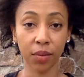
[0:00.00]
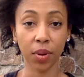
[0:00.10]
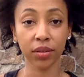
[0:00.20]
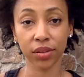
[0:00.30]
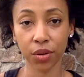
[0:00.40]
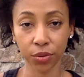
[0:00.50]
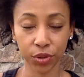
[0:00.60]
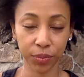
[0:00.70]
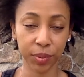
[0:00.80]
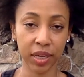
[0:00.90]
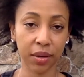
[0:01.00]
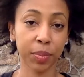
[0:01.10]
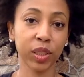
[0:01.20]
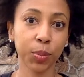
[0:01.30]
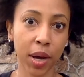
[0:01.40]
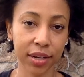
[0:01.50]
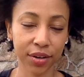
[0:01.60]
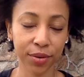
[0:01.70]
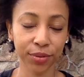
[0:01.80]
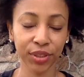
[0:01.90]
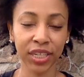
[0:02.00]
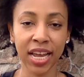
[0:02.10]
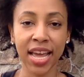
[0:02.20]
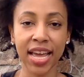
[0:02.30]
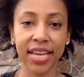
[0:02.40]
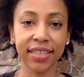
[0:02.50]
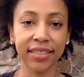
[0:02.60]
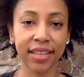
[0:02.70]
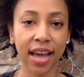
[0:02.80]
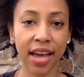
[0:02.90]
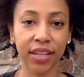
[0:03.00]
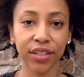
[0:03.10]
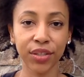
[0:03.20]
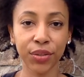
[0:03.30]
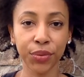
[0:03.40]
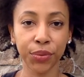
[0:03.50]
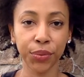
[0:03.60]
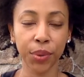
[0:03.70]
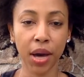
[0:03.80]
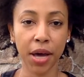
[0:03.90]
wellness coach, or being a Beachbody coach, is that you